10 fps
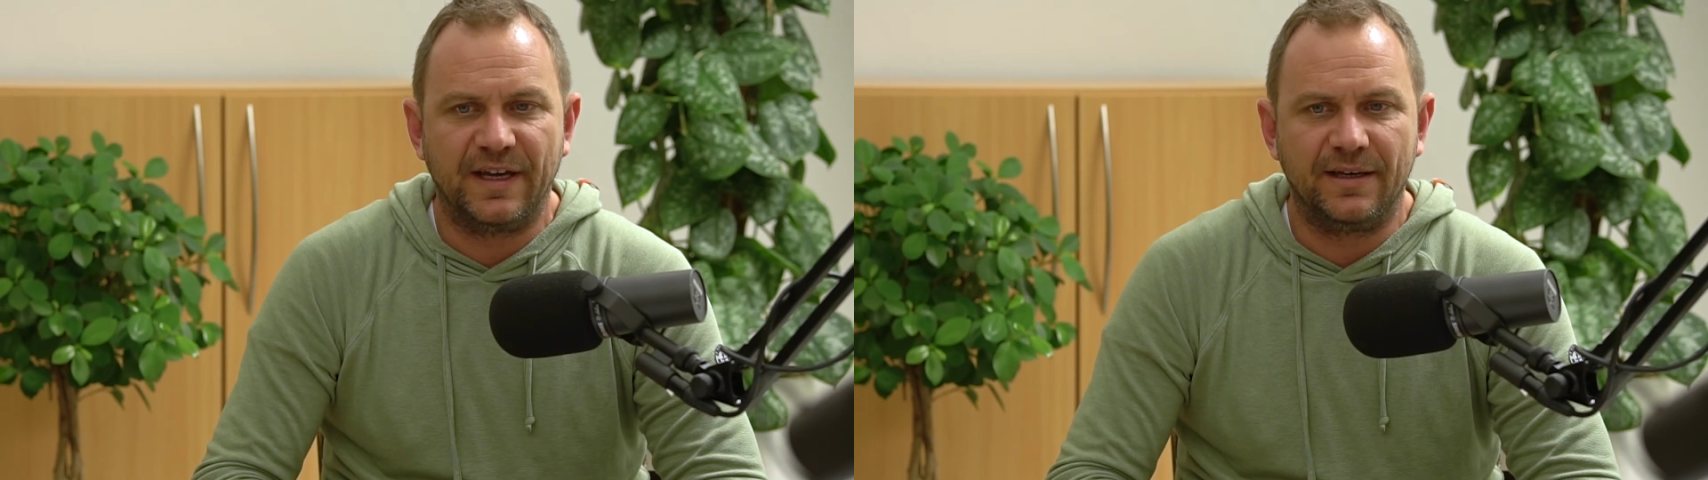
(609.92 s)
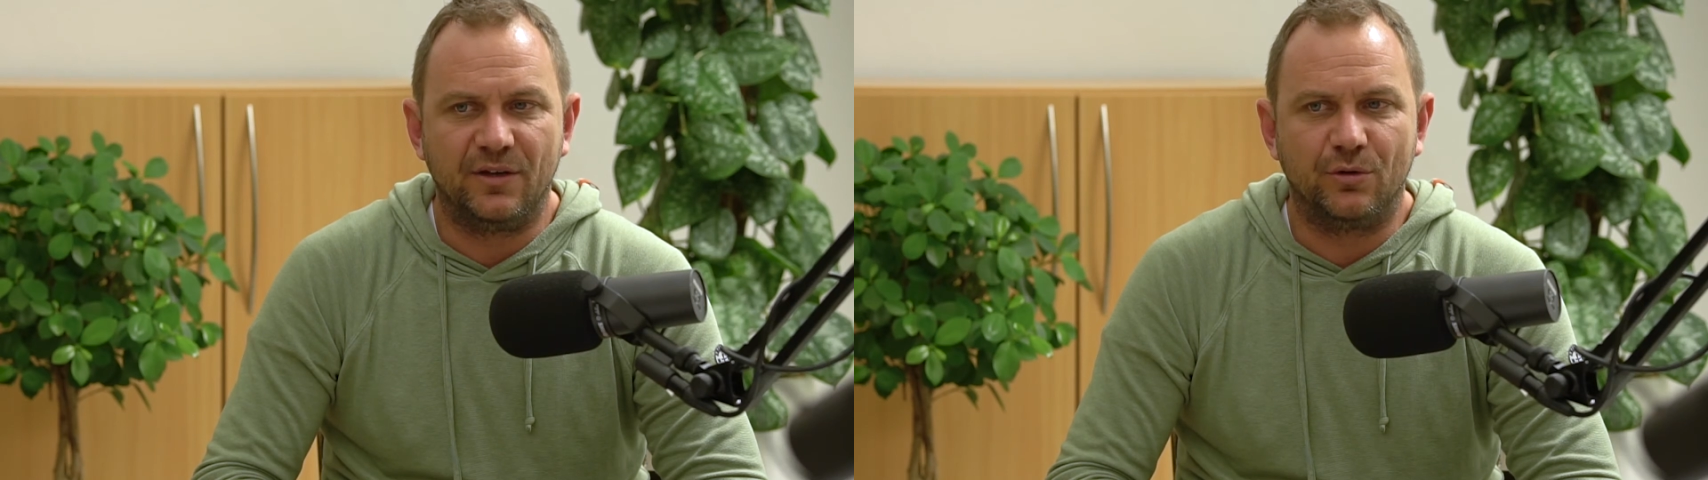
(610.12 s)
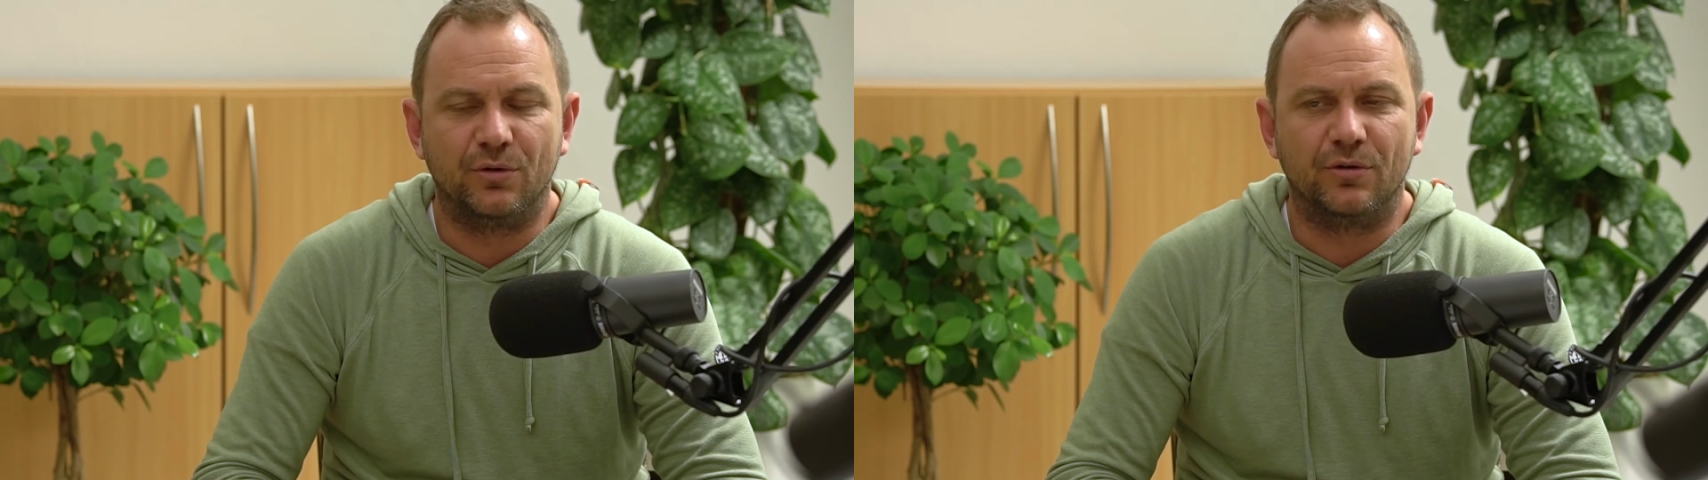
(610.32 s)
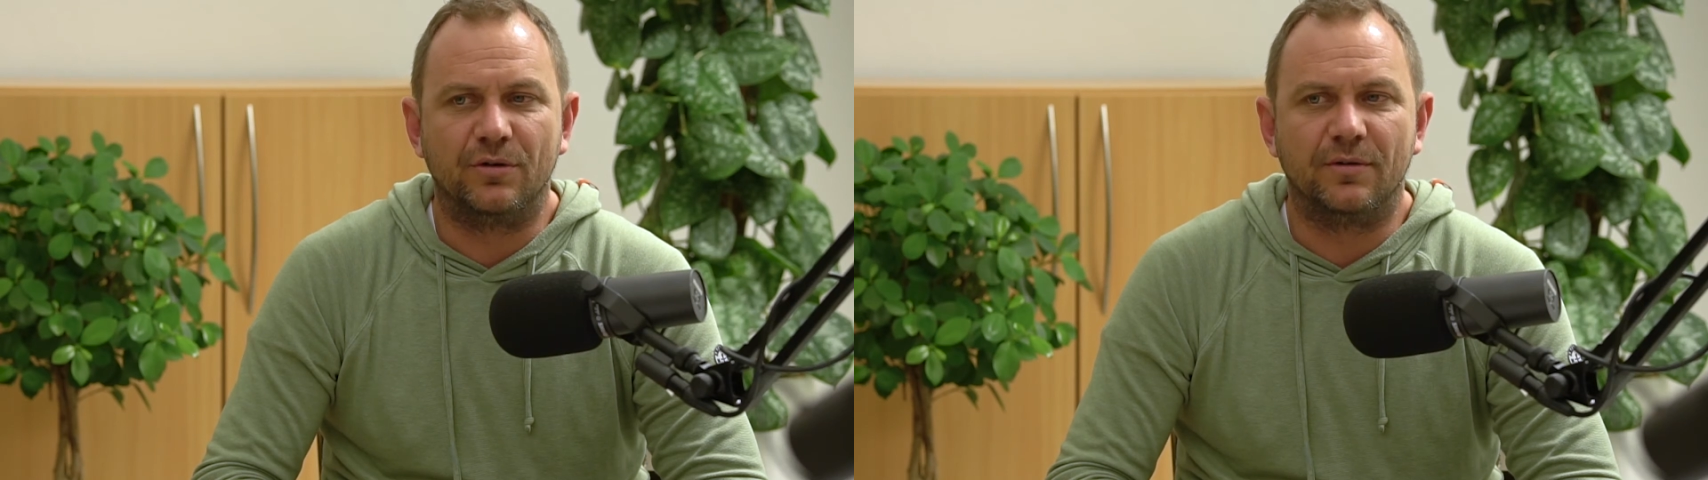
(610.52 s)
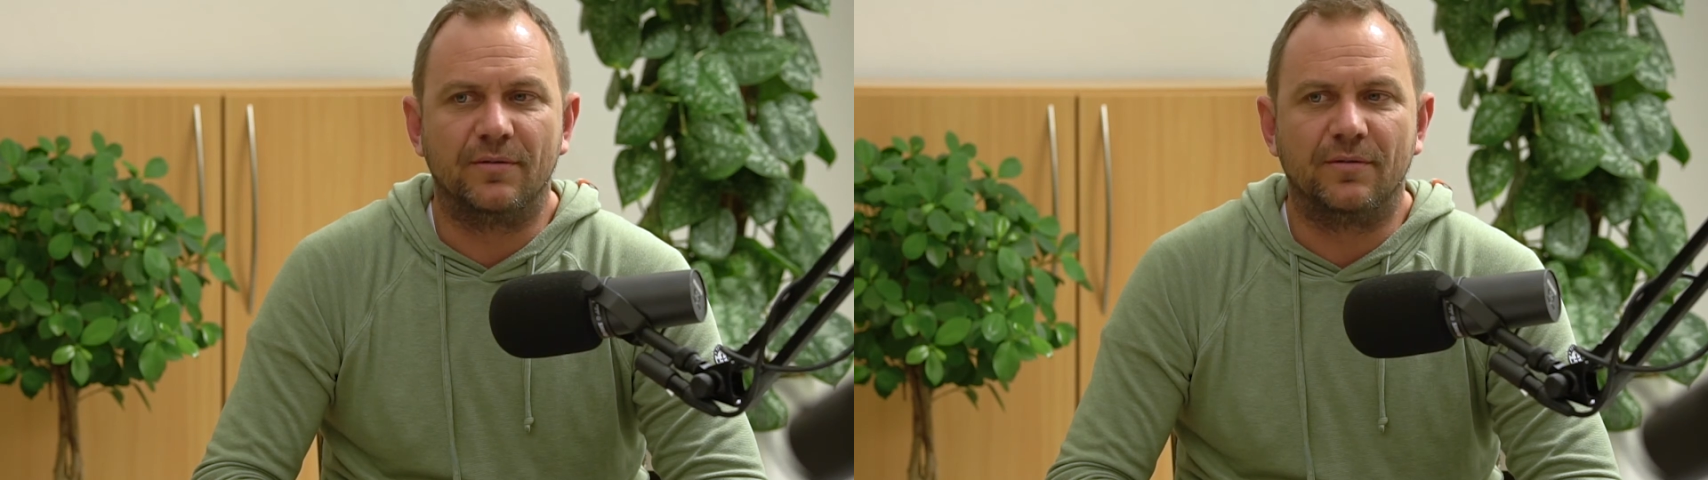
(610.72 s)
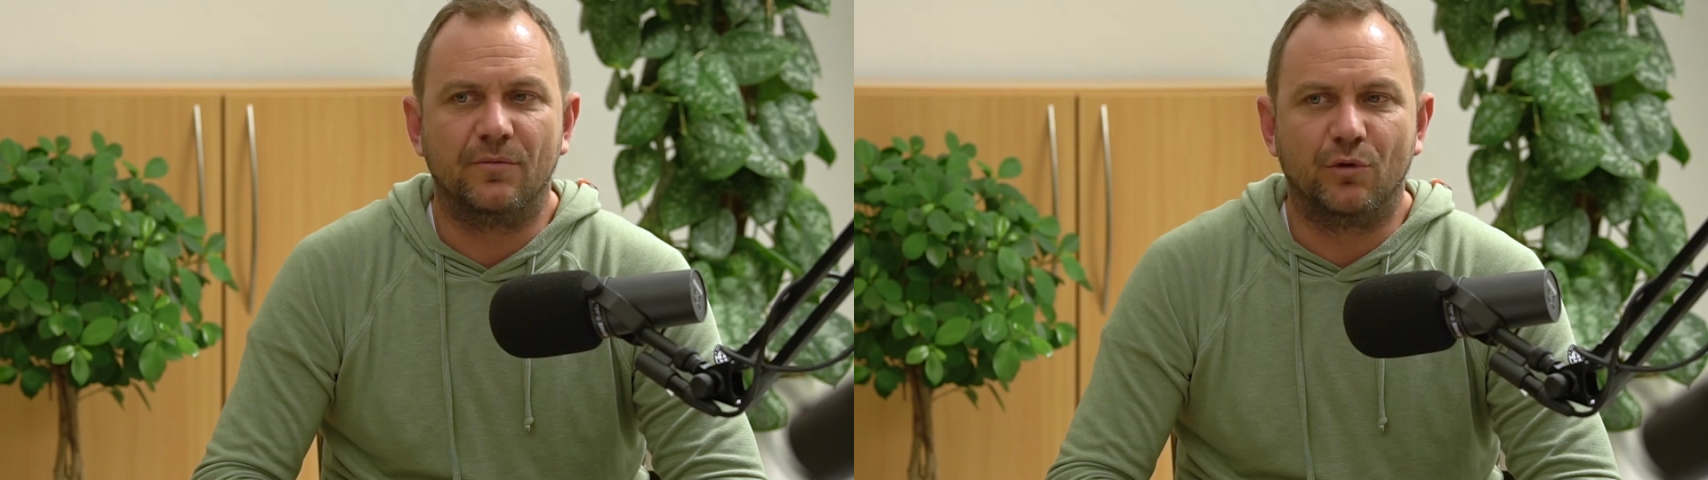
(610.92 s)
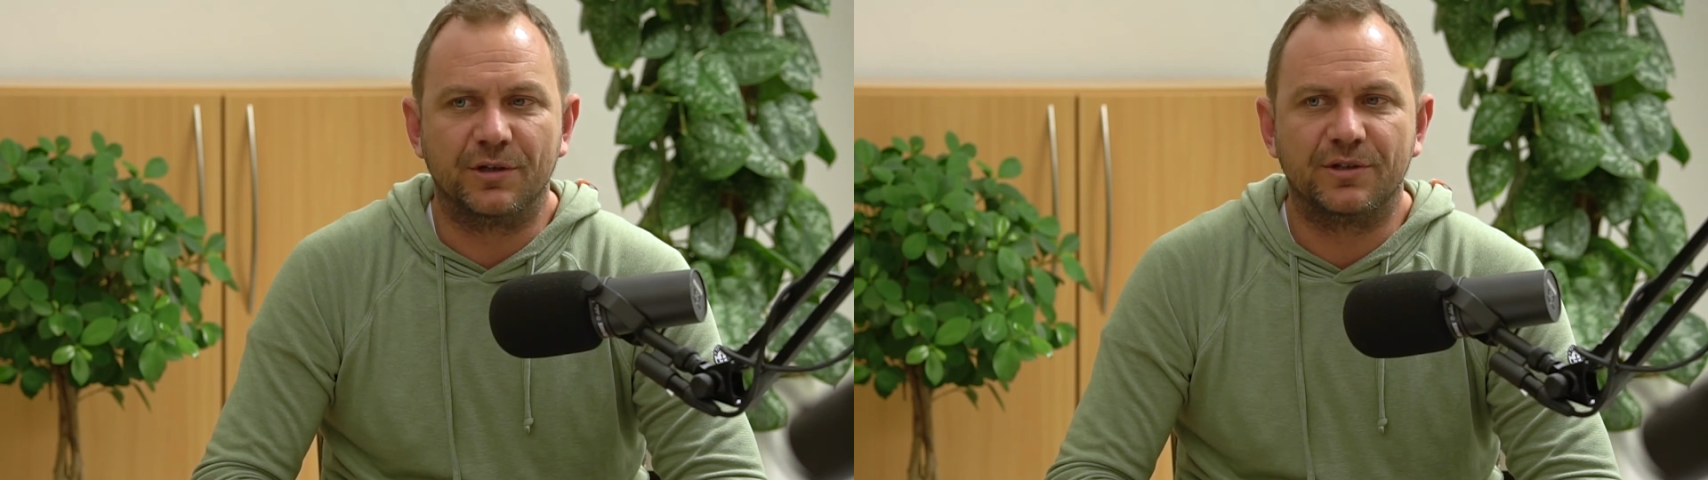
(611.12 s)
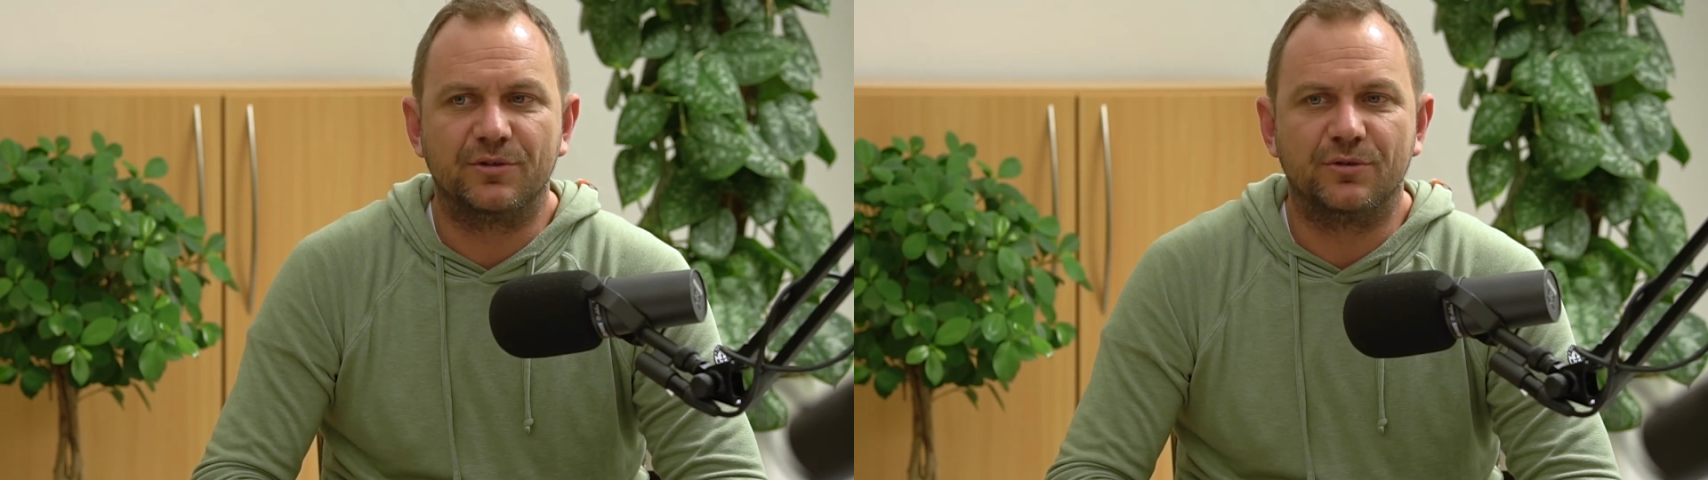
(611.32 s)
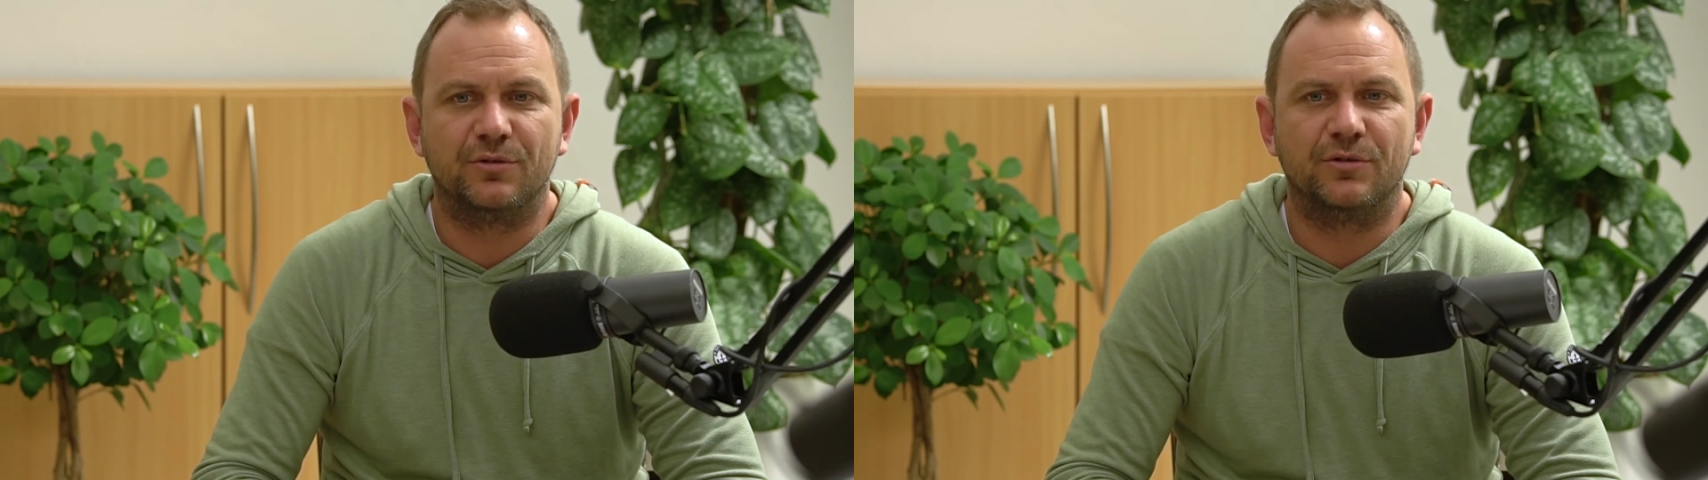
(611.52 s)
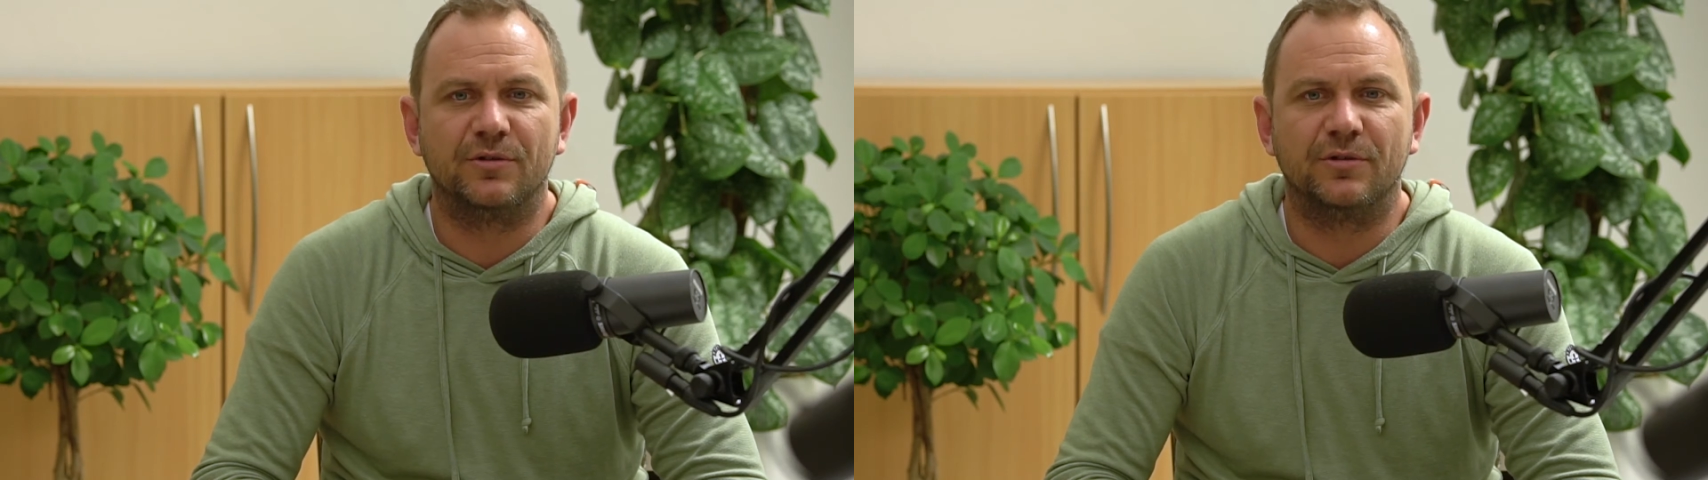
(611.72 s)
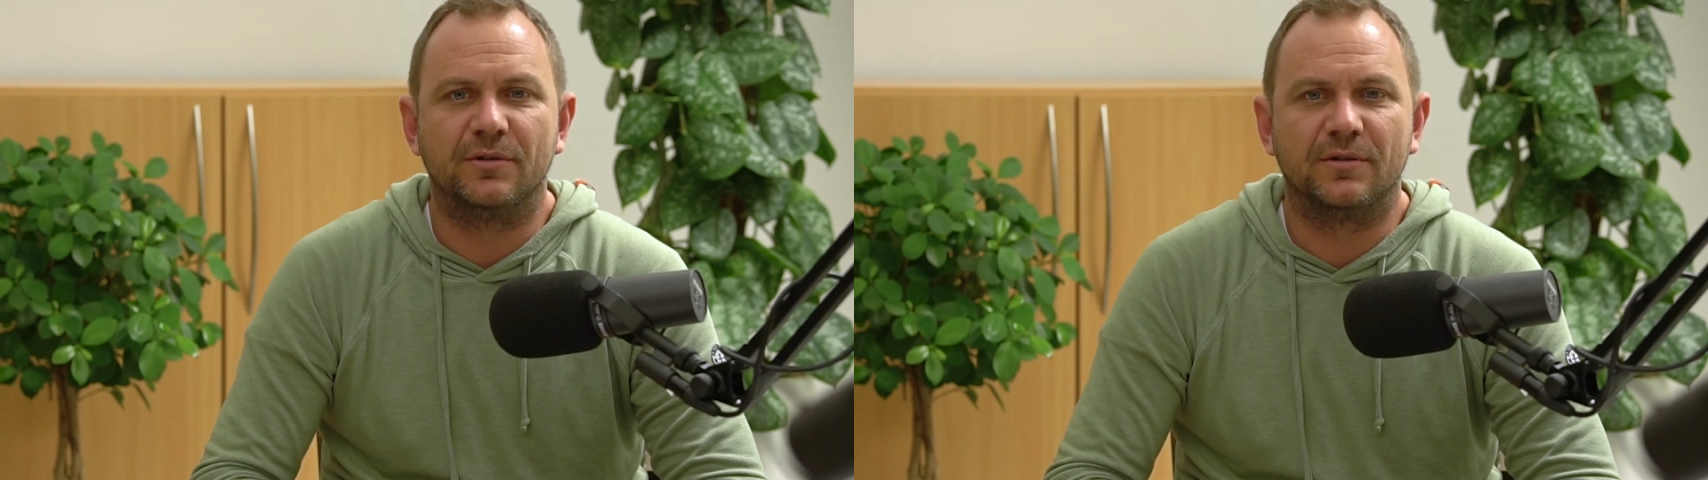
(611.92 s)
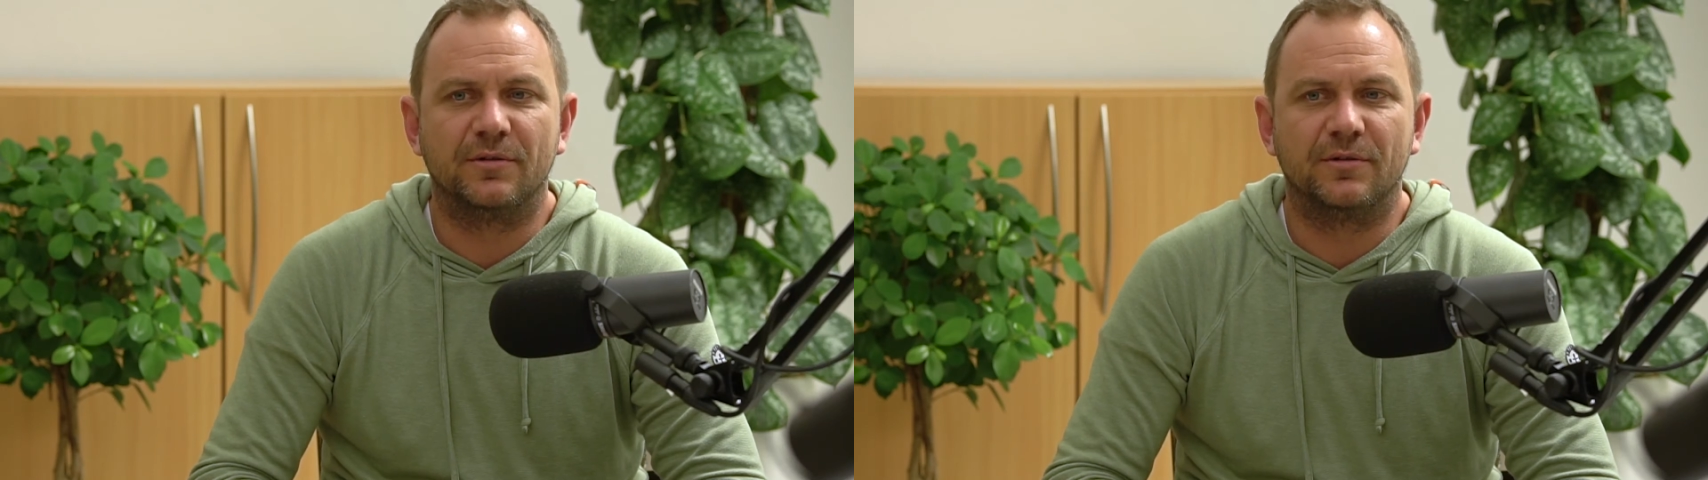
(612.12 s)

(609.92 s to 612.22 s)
you want to